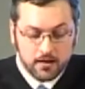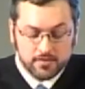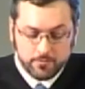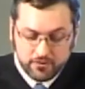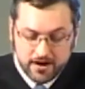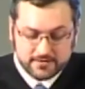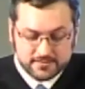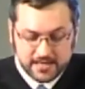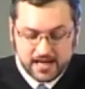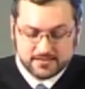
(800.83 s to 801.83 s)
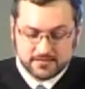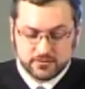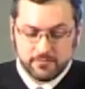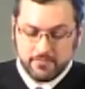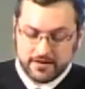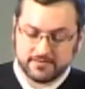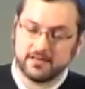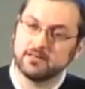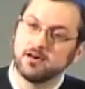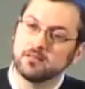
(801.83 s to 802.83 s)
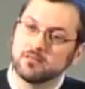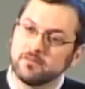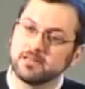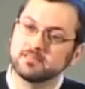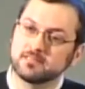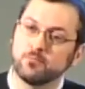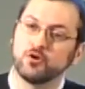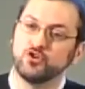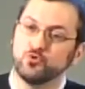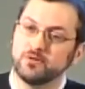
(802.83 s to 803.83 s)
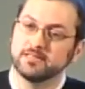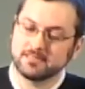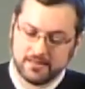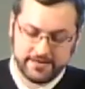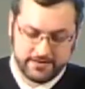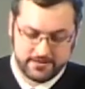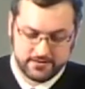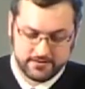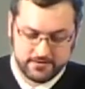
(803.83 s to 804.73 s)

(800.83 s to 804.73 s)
The practice asks you to meditate on loving someone you dislike,